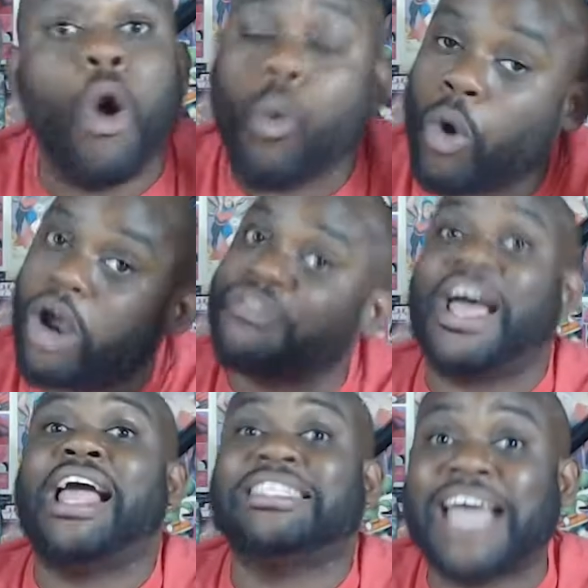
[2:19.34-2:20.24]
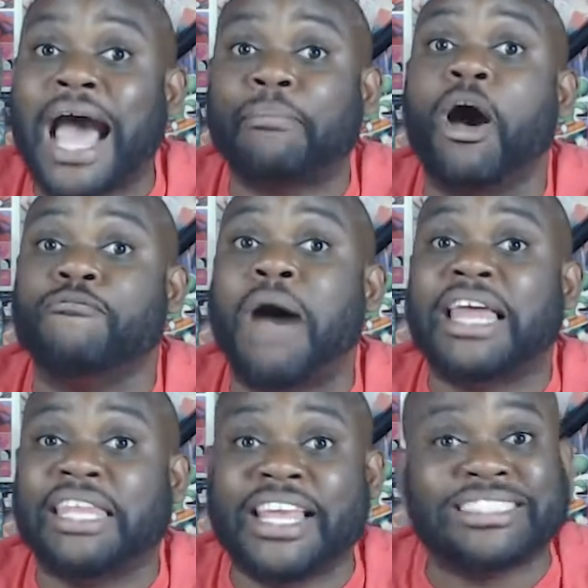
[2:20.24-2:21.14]
were the top of my
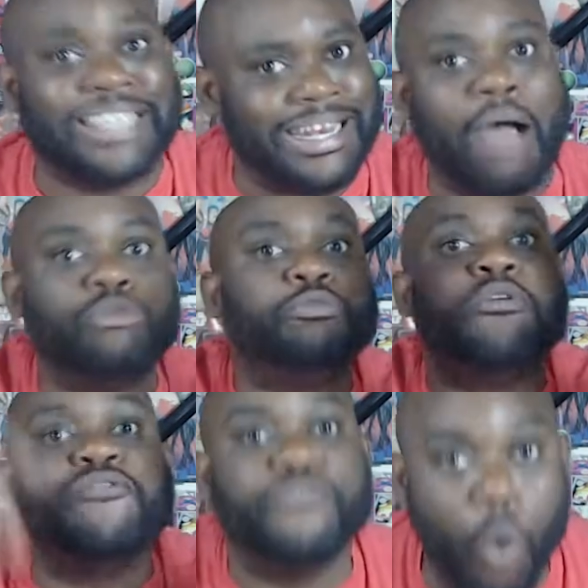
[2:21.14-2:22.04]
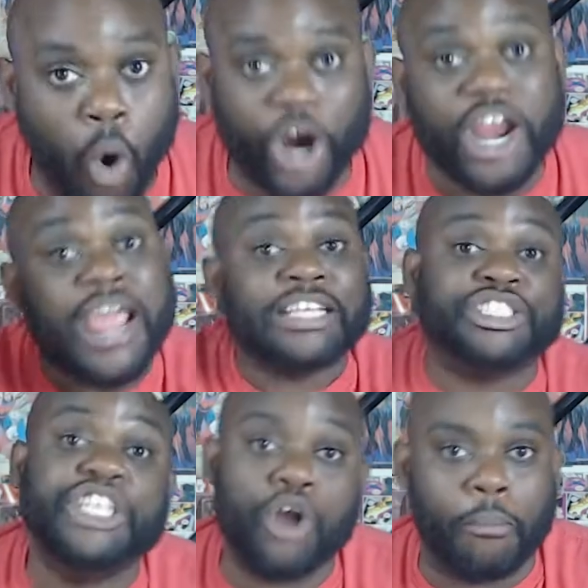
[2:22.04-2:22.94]
list, and that was before
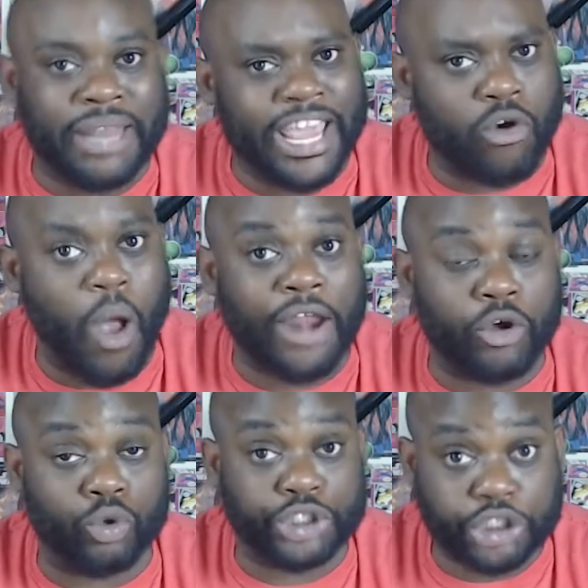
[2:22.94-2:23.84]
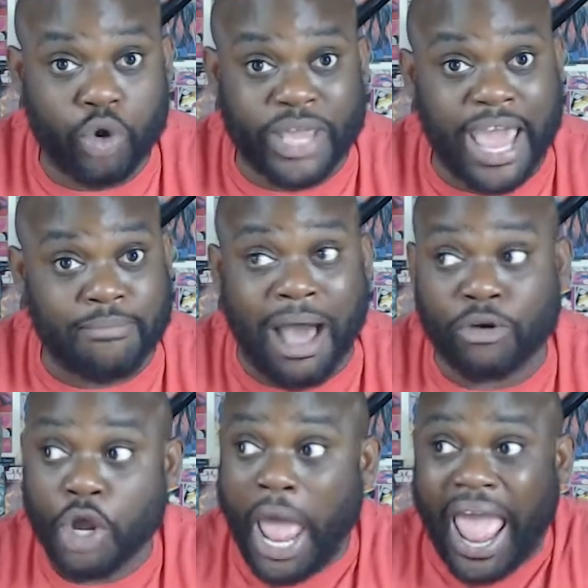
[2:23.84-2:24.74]
Xenoblade Chronicles 2 came out.
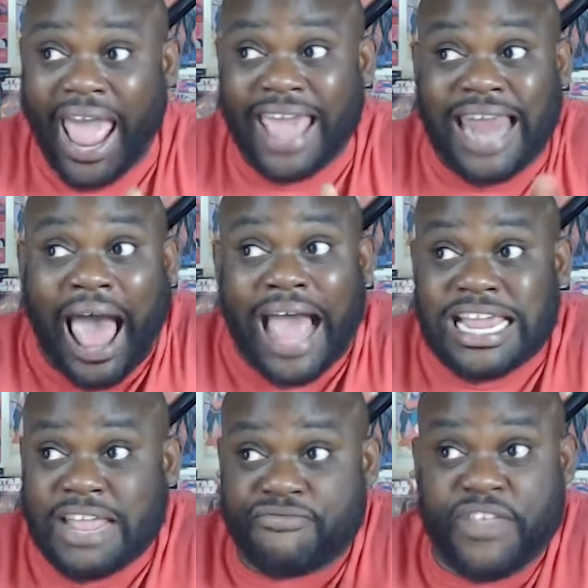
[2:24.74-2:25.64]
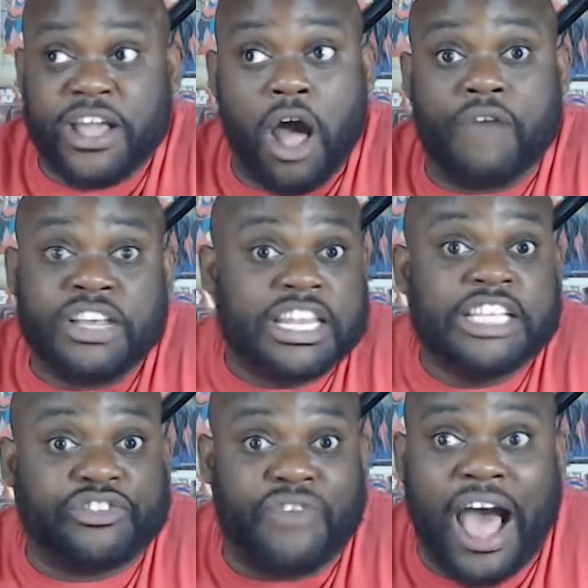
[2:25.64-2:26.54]
And I can think of at
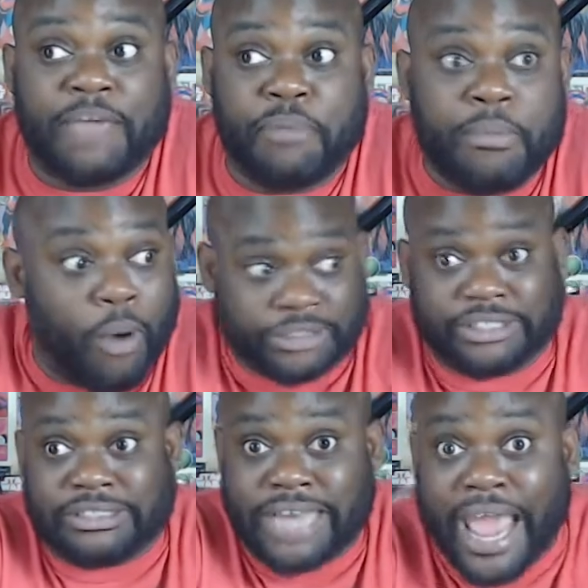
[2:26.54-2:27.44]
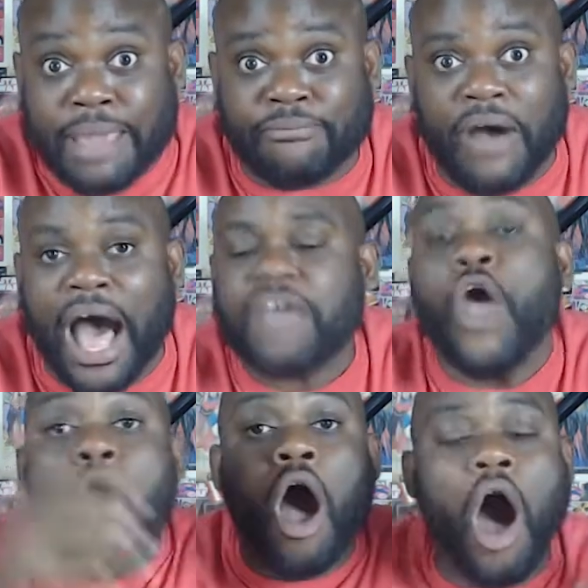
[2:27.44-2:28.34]
least 5 people, I'll just name
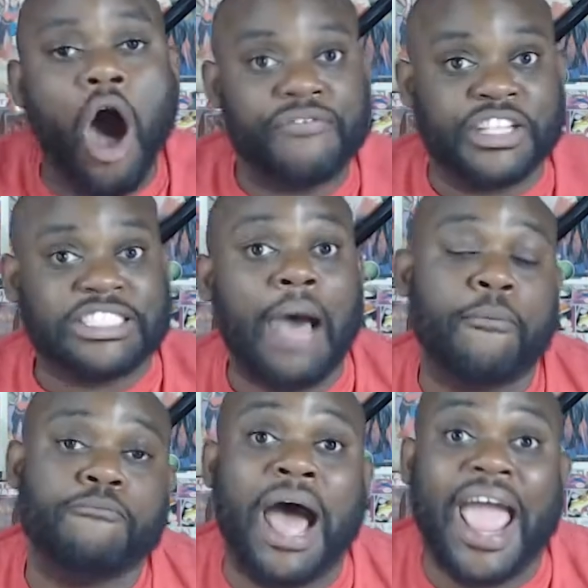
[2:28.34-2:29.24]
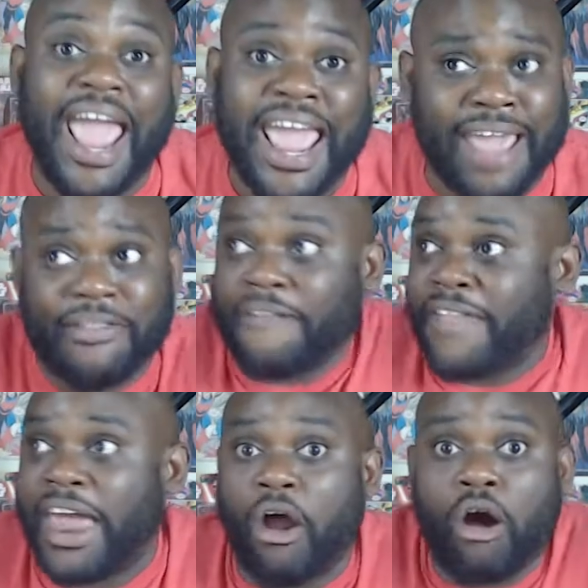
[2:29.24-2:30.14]
5, off the top of my head
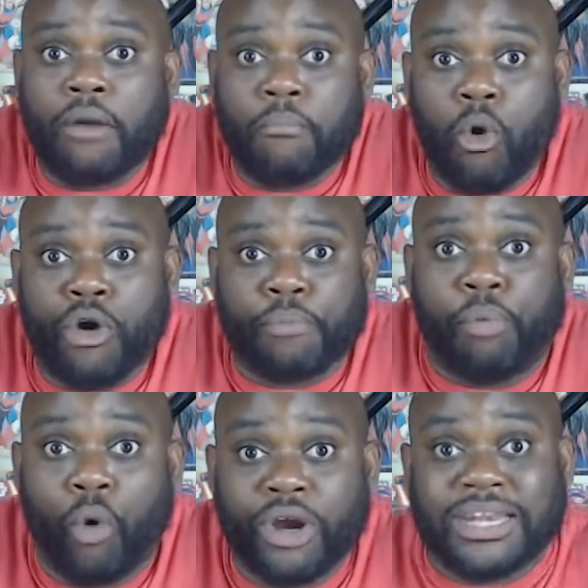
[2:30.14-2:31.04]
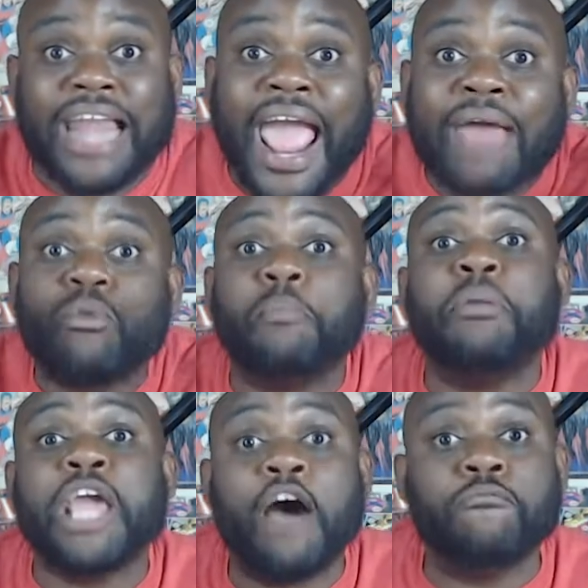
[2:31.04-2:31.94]
that are more important and would
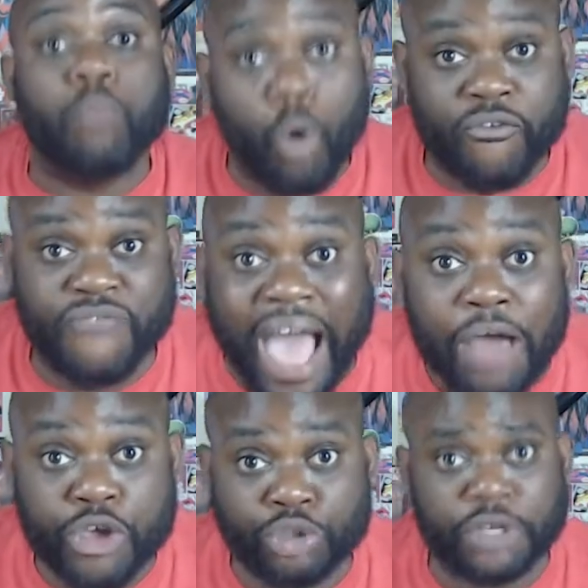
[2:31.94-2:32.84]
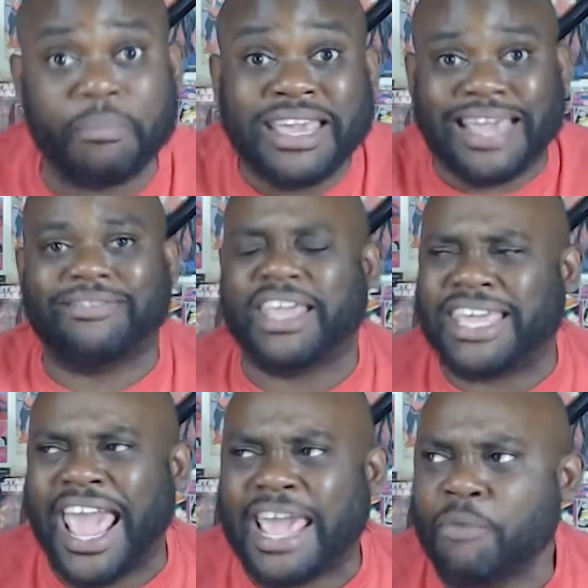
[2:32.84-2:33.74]
be of more value to be in the
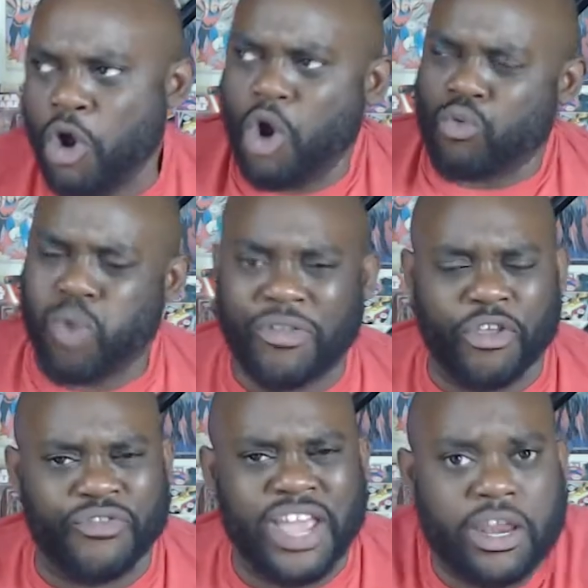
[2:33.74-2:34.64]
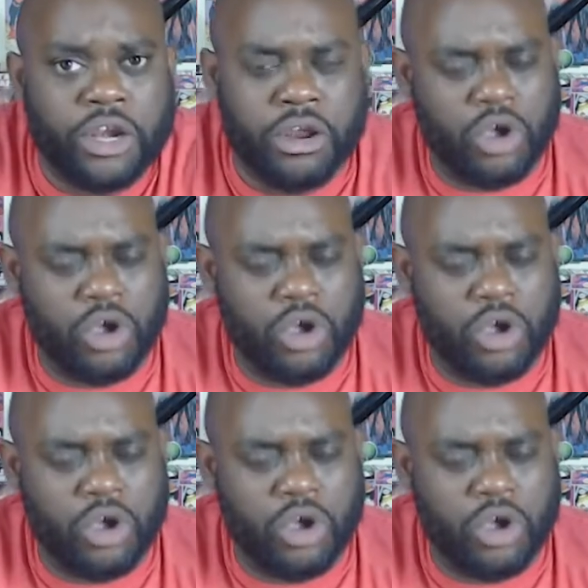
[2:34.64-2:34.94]
game rather than